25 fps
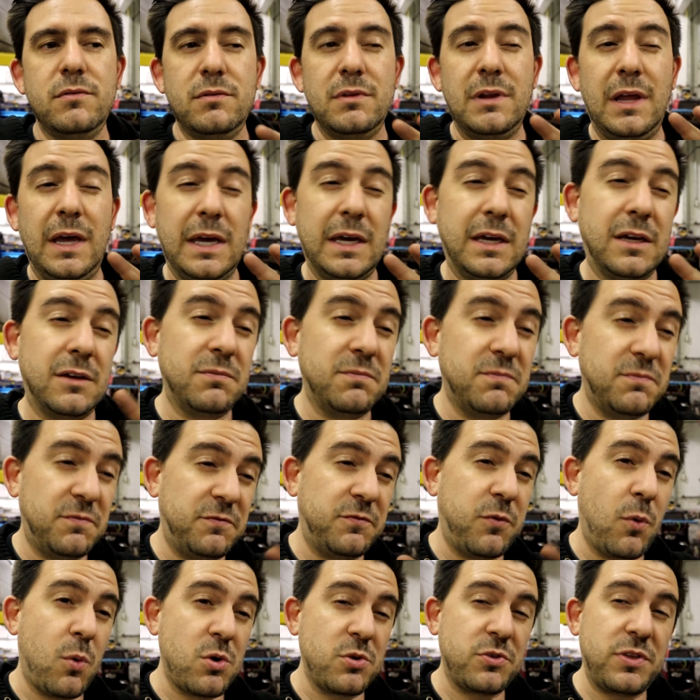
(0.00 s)
like
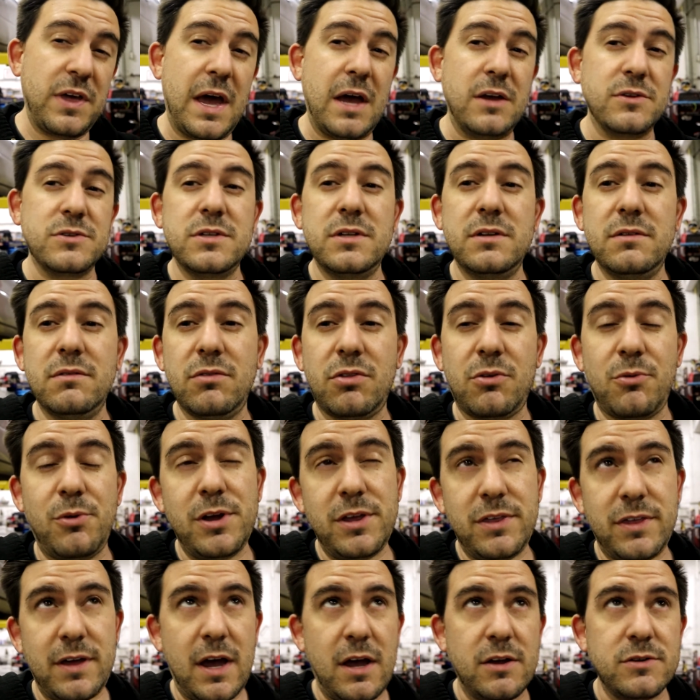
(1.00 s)
4,000,
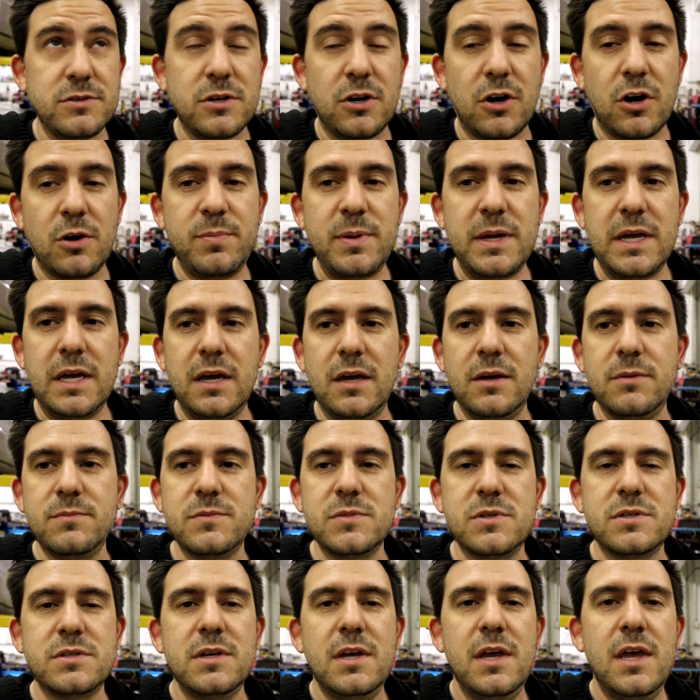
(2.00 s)
3,000
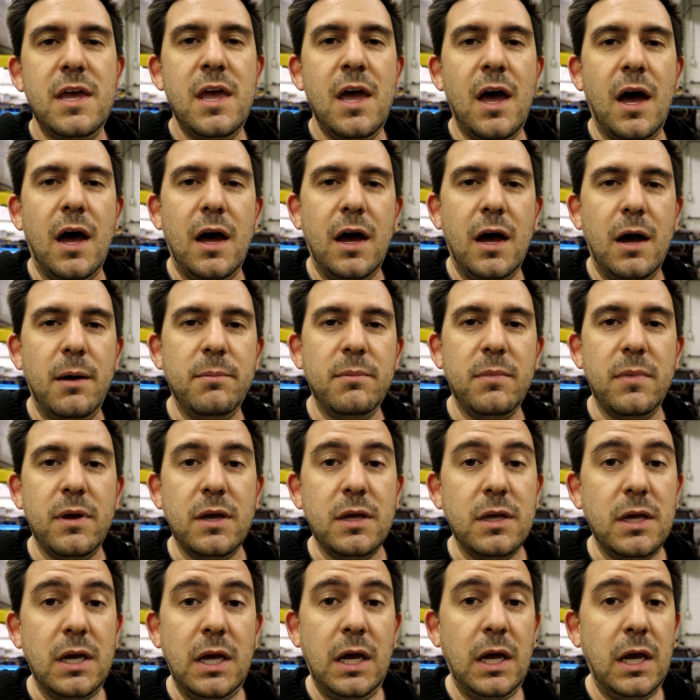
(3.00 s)
RPMs,
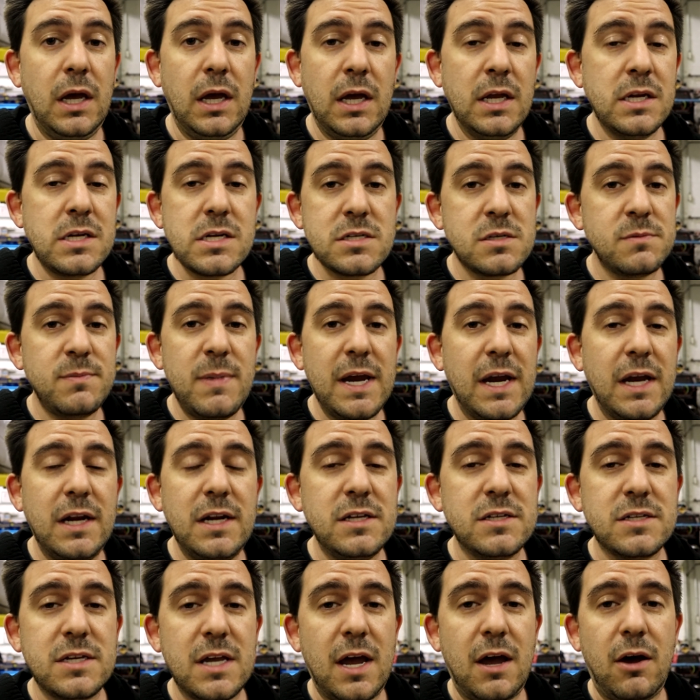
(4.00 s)
it doesn't make
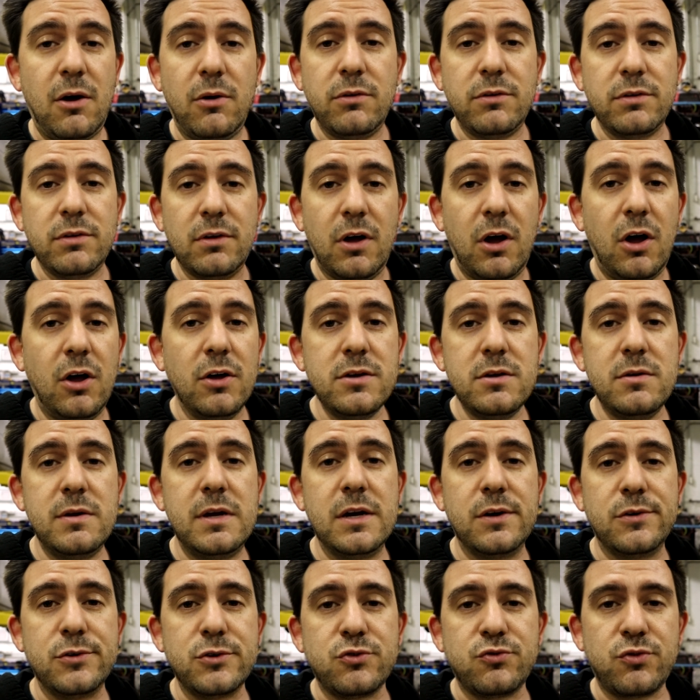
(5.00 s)
any sound. All you
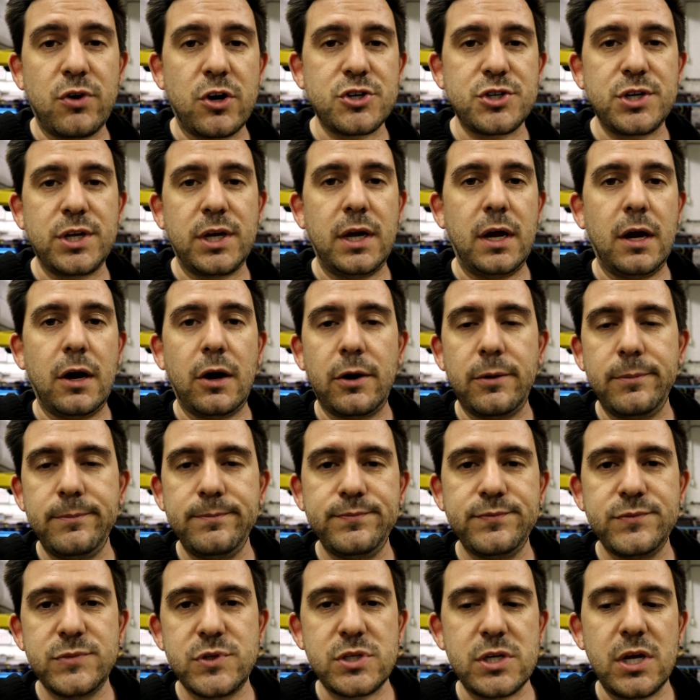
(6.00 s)
hear is rushing air.
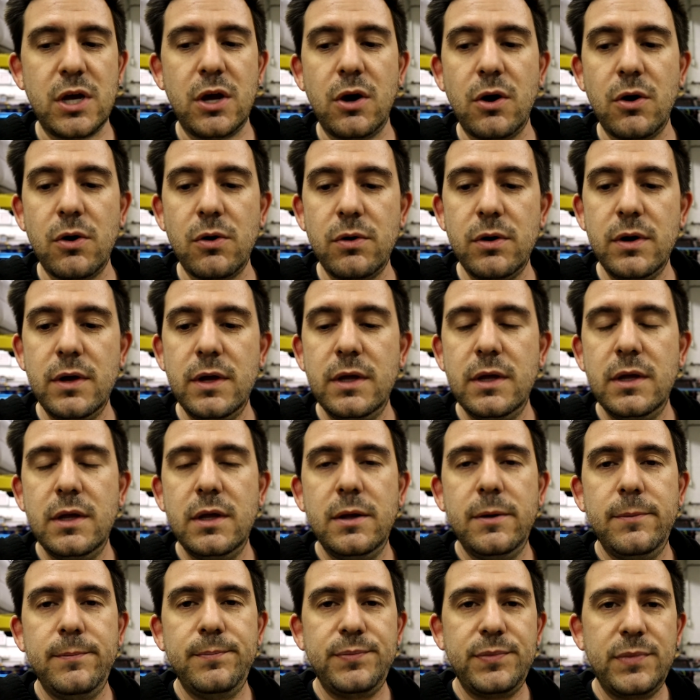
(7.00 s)
So
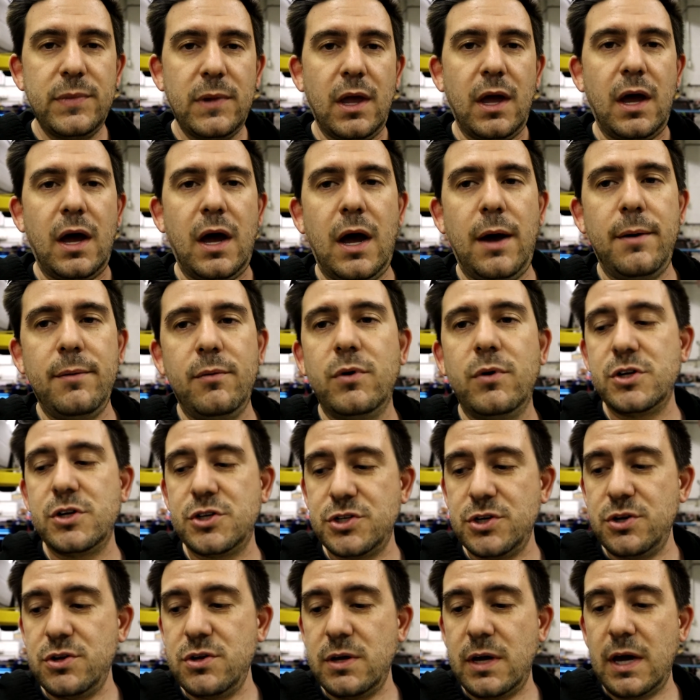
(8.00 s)
I to
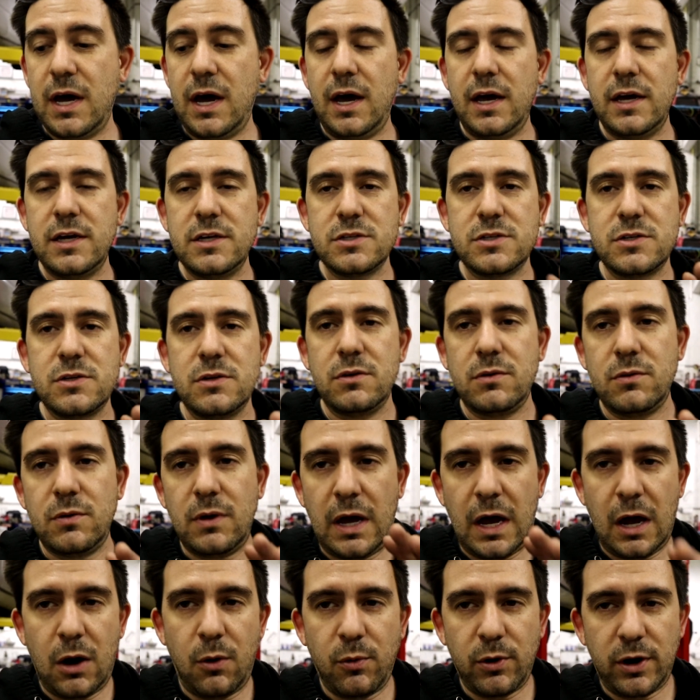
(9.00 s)
show you guys
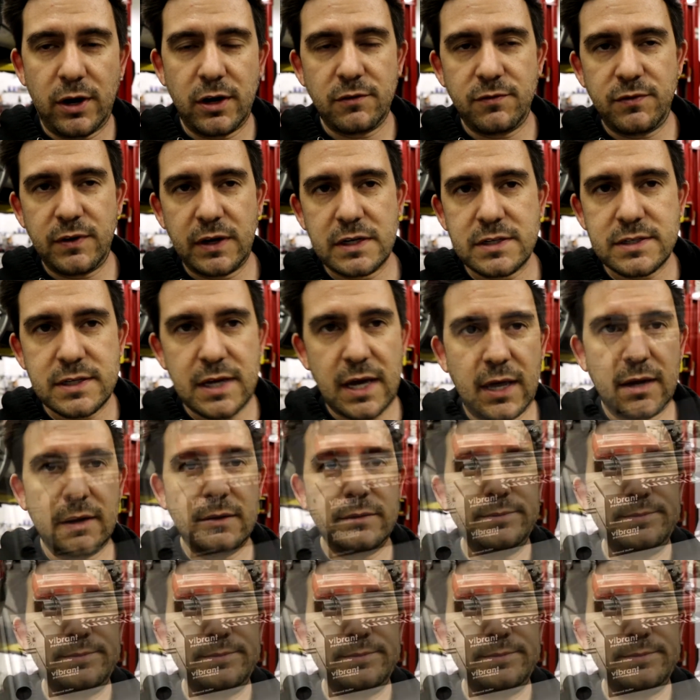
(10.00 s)
how we're going to fix that.